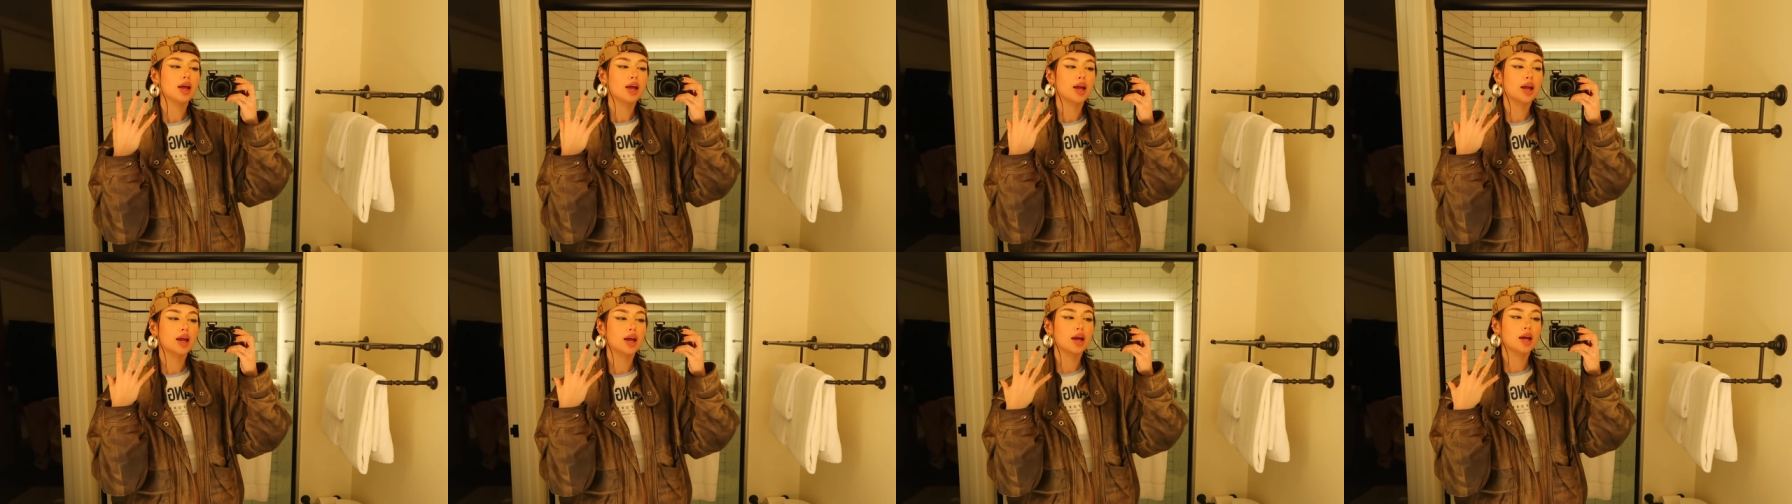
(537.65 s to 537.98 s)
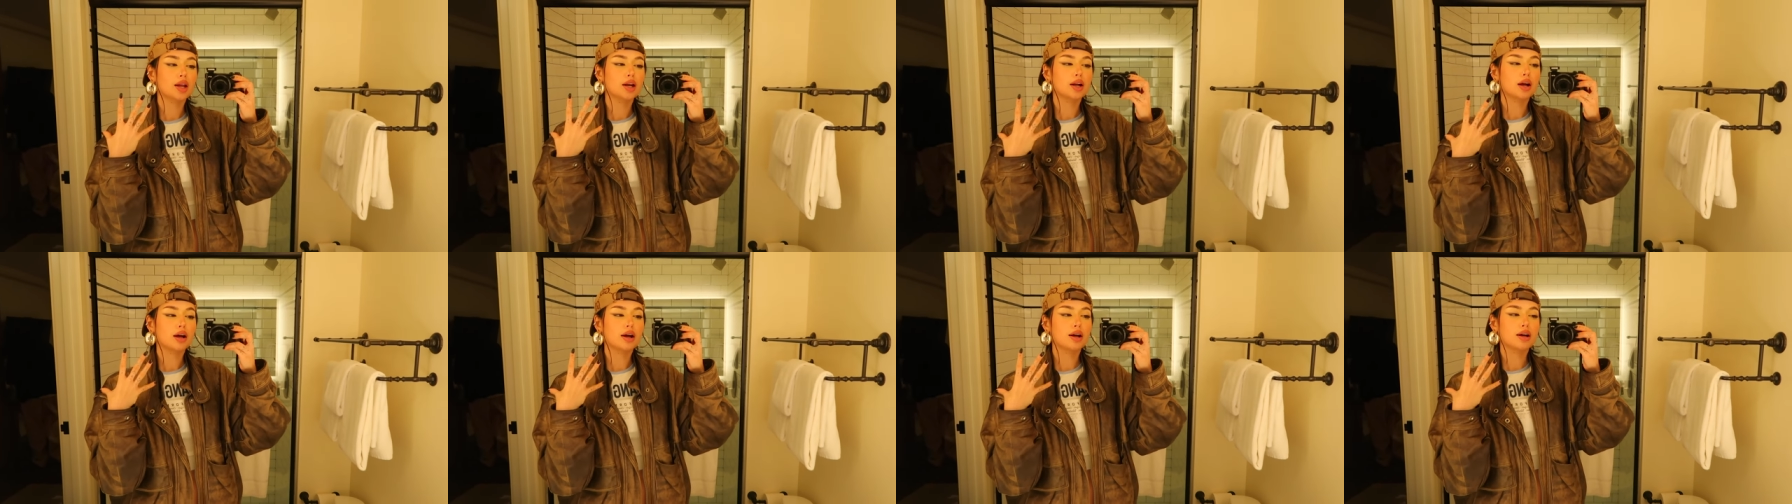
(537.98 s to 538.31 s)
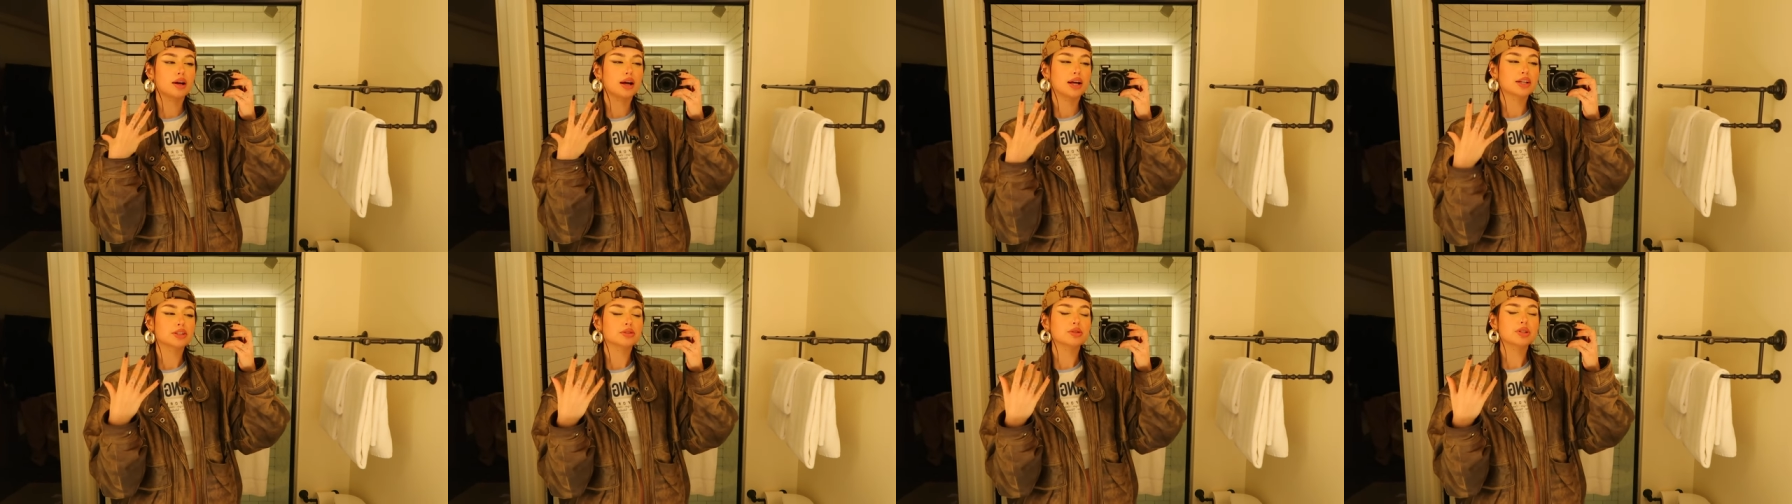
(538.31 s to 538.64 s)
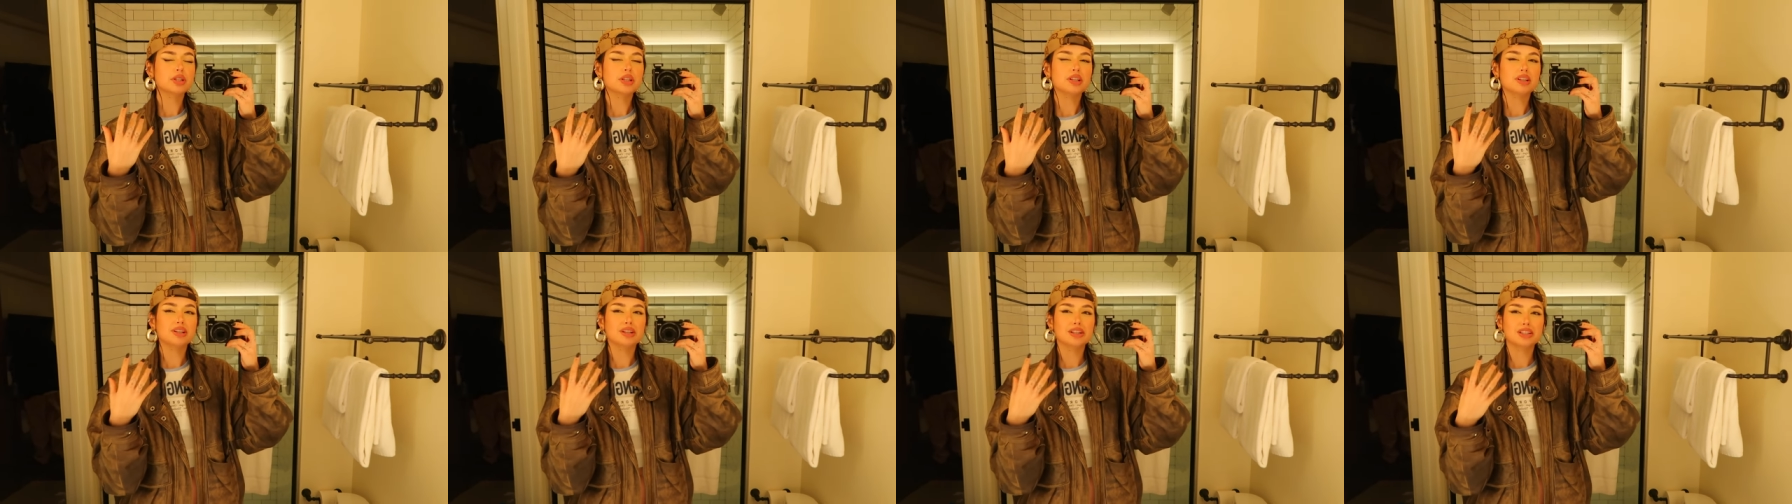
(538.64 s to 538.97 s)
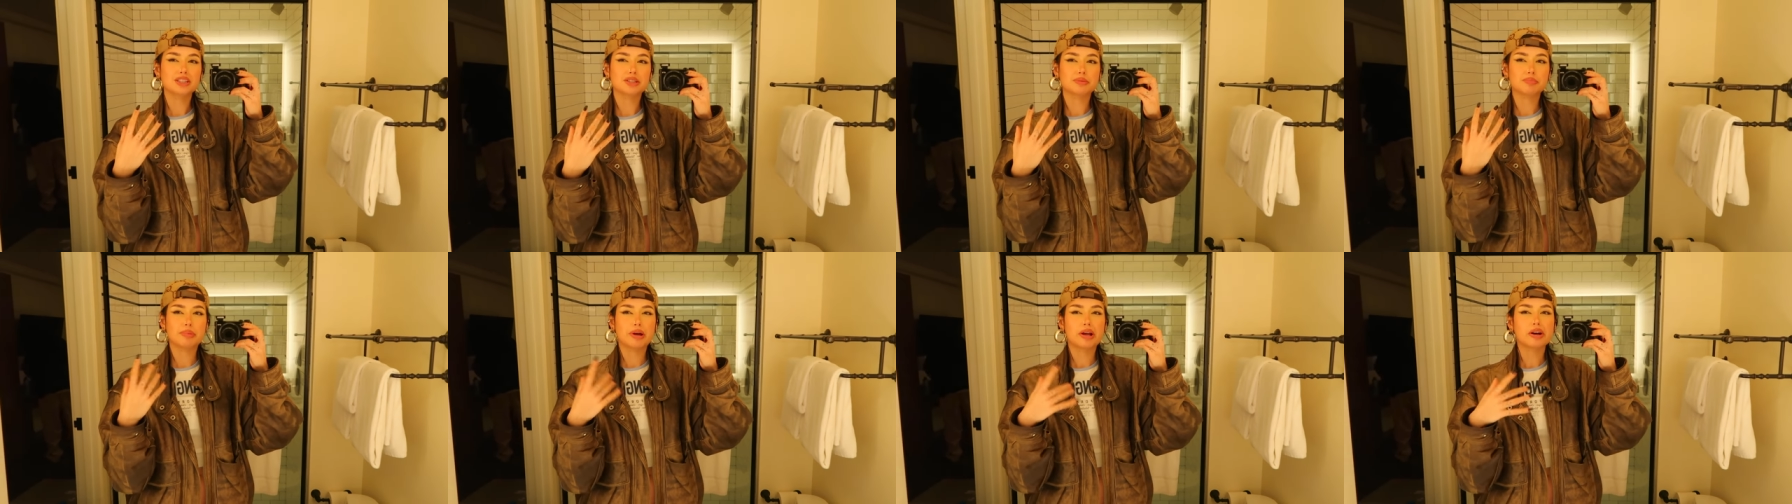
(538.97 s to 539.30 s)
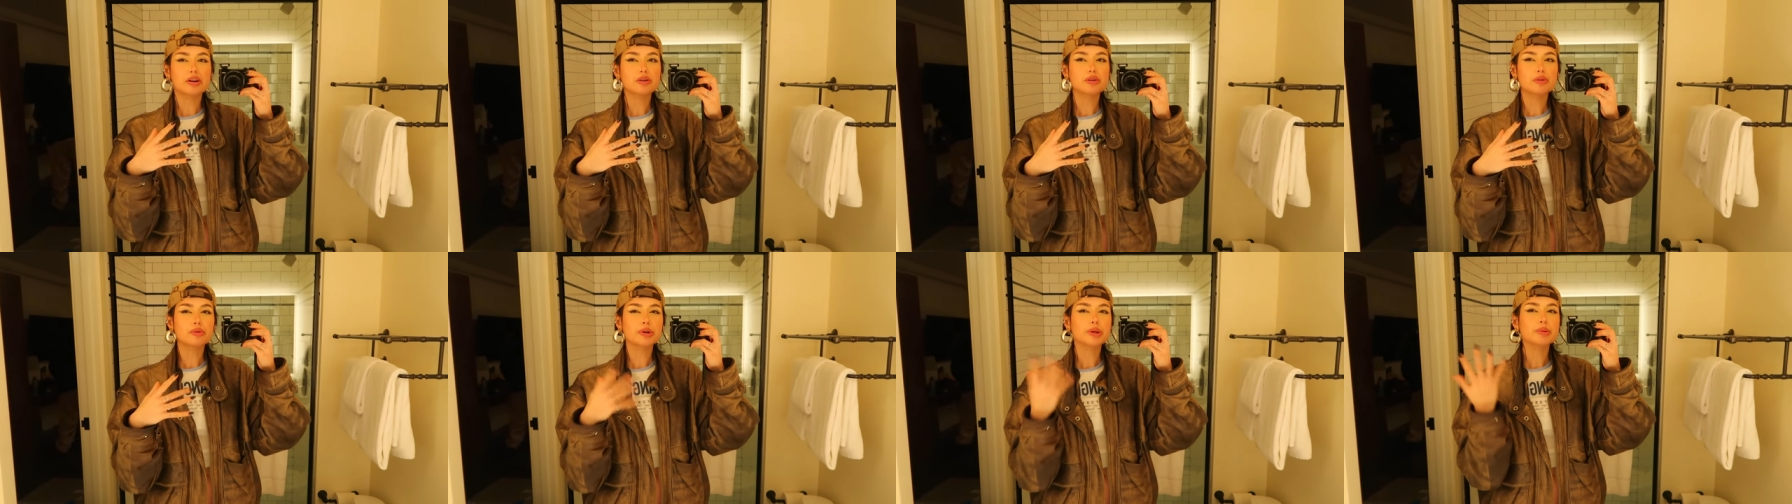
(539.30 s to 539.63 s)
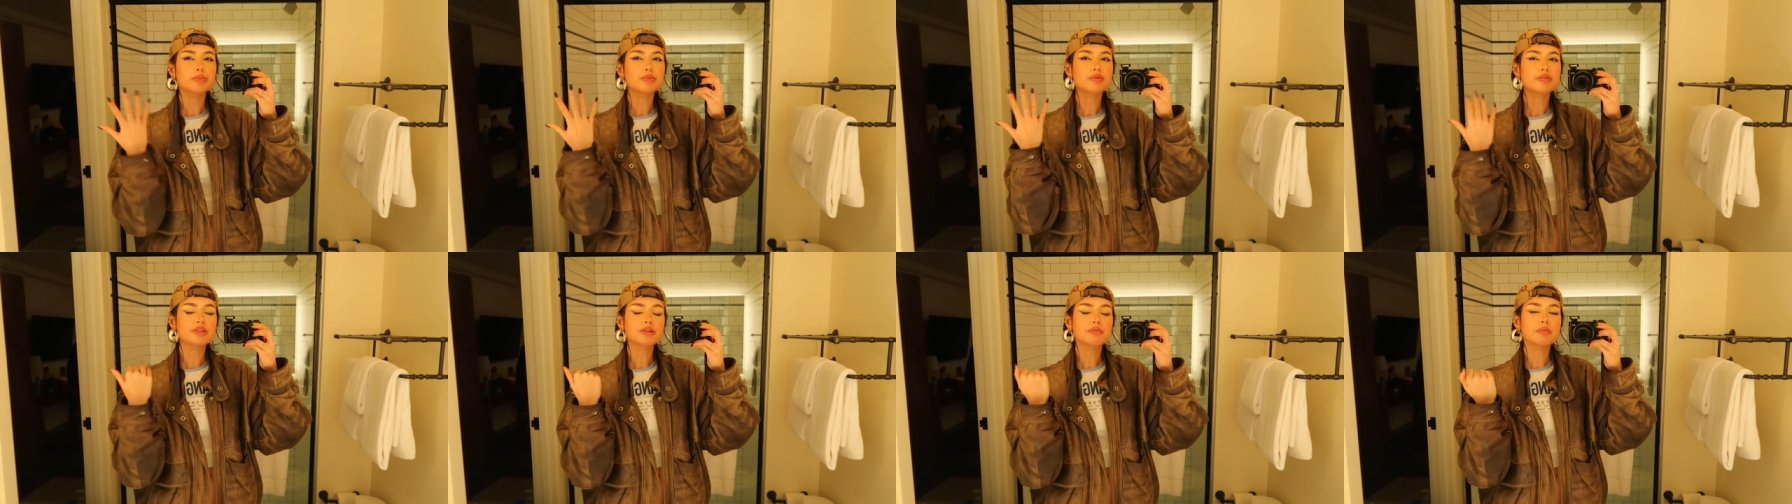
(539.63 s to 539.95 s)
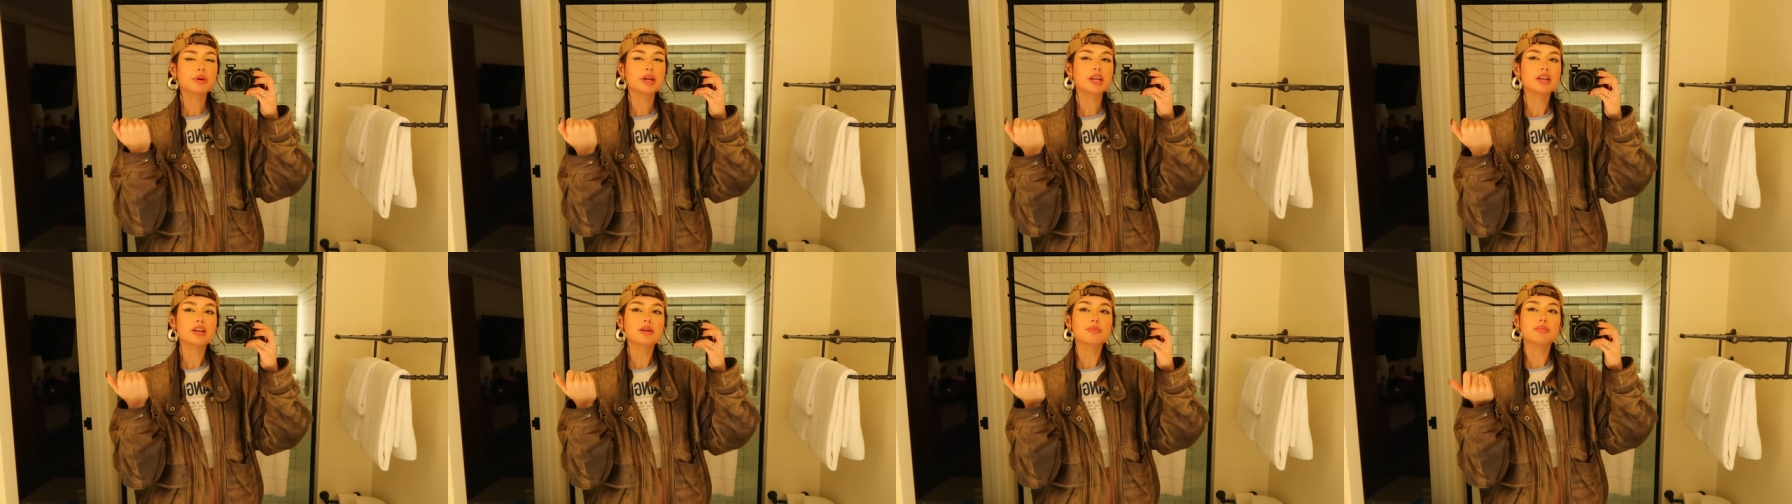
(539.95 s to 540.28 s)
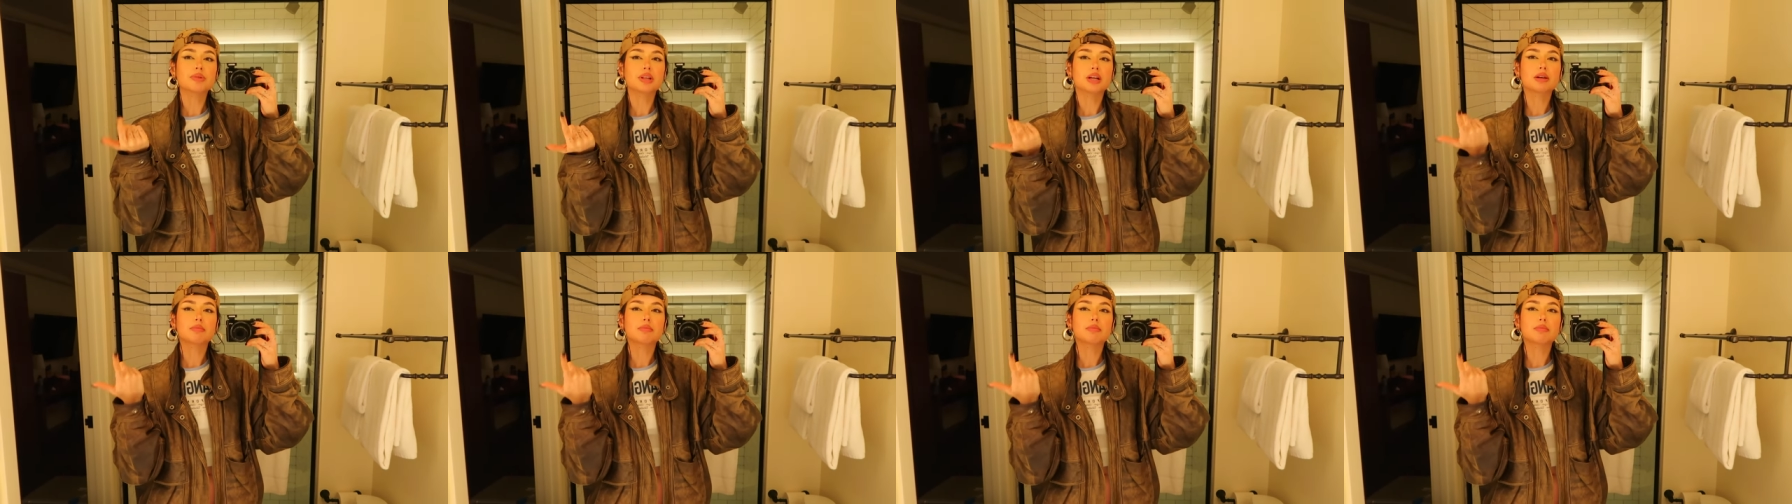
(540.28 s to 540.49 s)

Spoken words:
and actually it's better removing makeup